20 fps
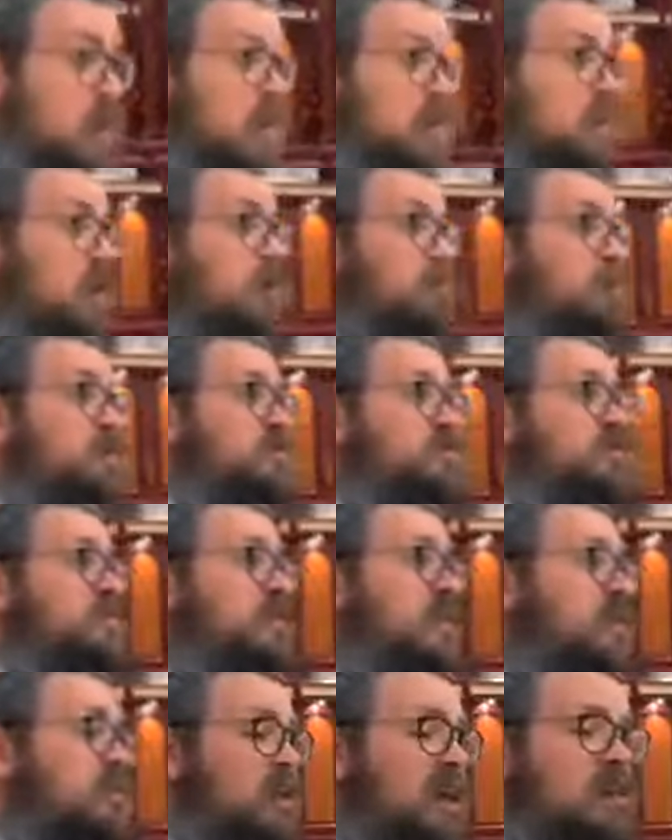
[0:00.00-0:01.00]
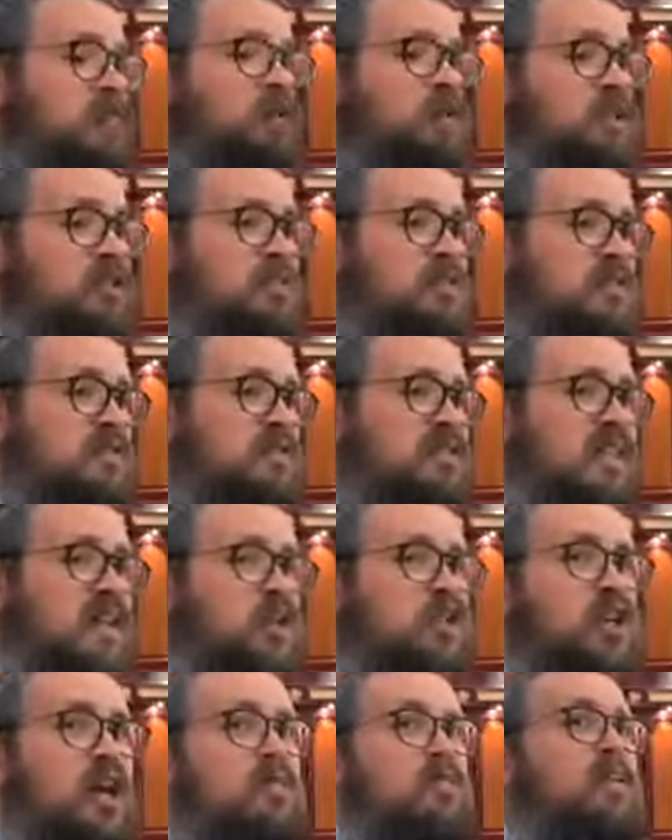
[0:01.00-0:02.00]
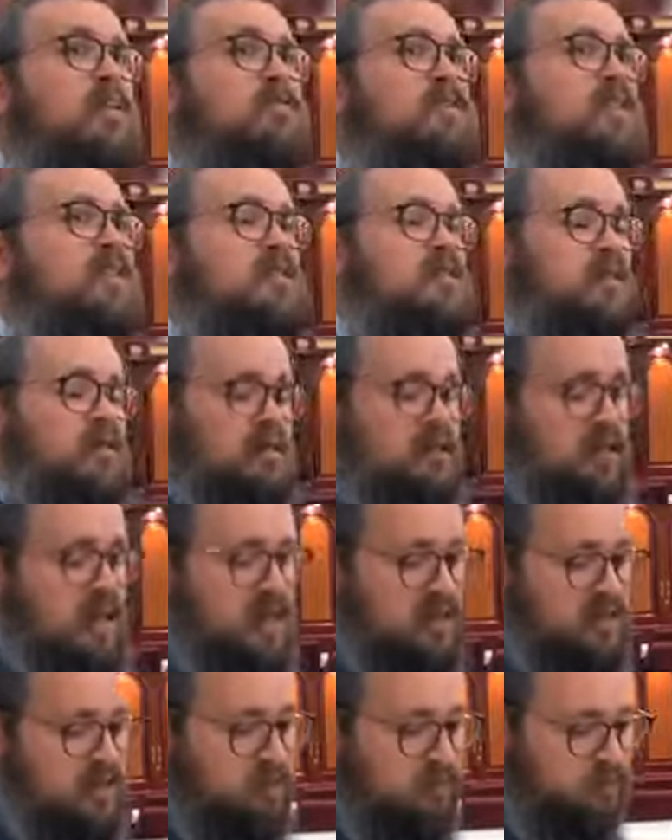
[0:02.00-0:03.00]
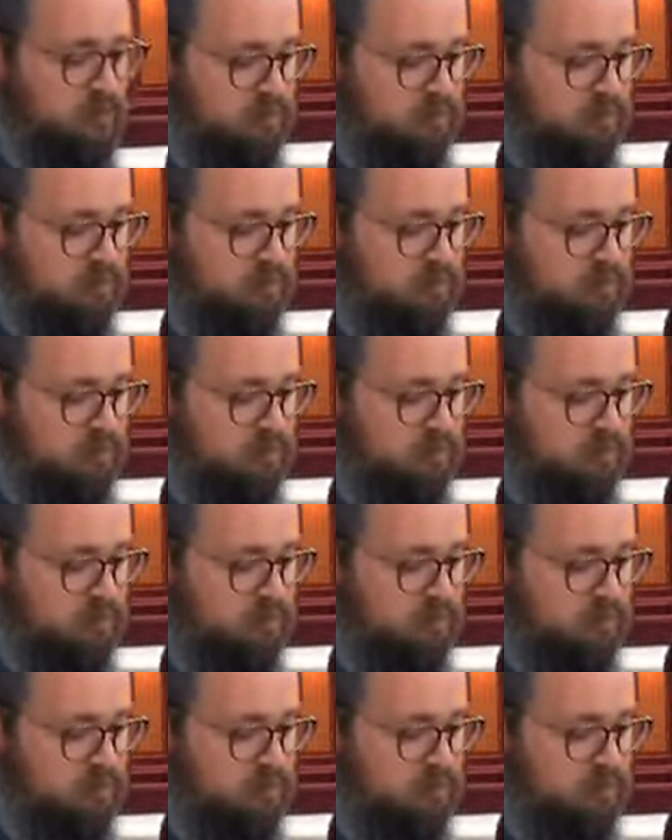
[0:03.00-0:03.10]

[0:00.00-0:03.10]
There are mitzvahs that are the Eibusher's mitzvahs. Hashem gives us, it says,